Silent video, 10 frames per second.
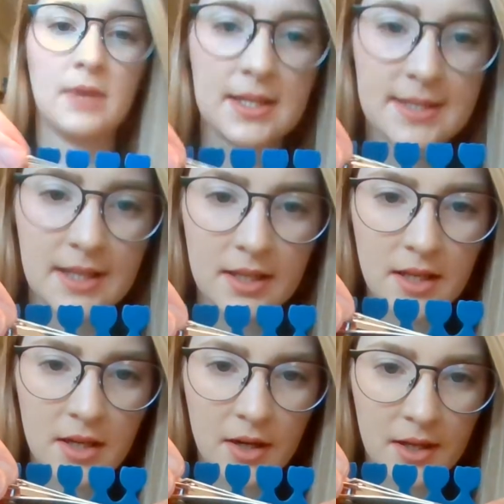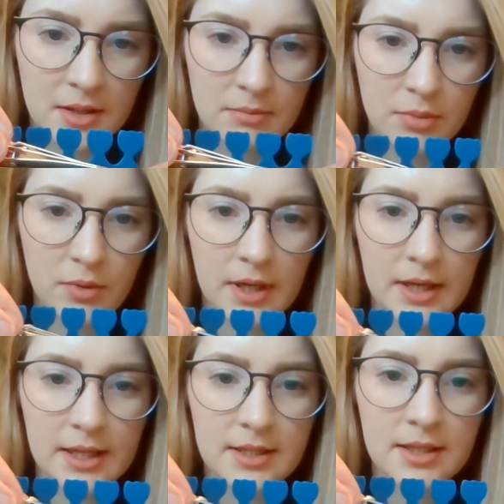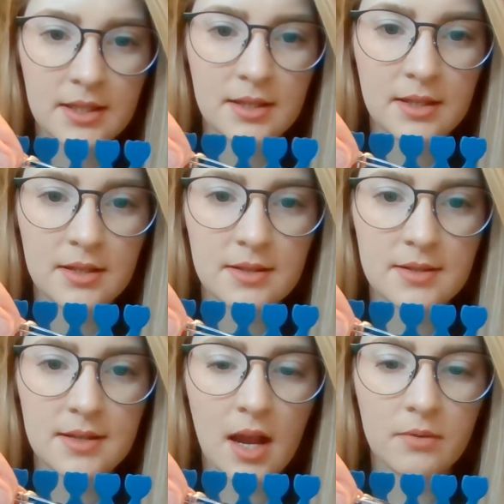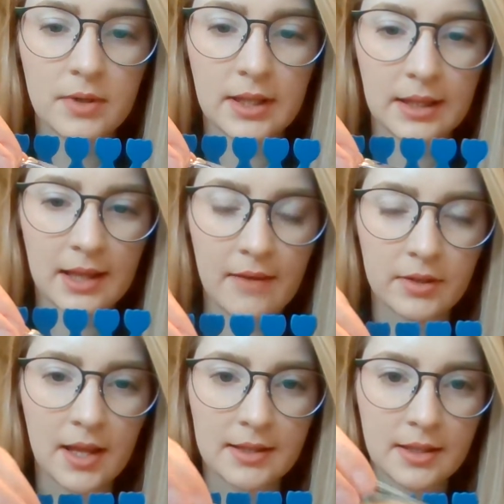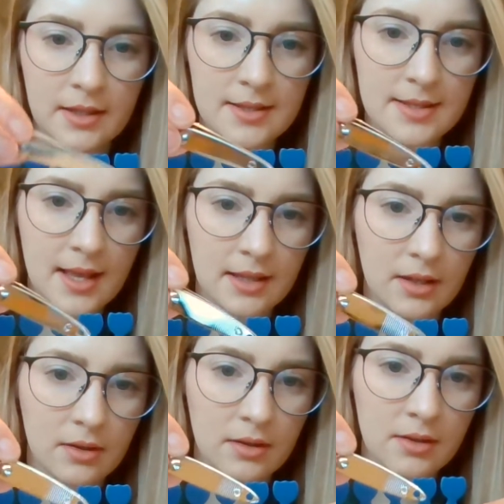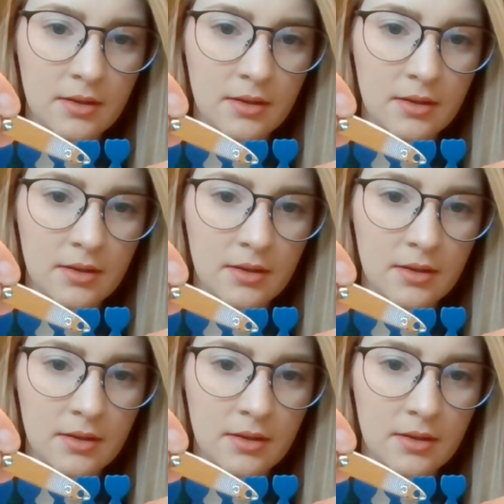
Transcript: it's sitting here on the board, it's not really level on there because that little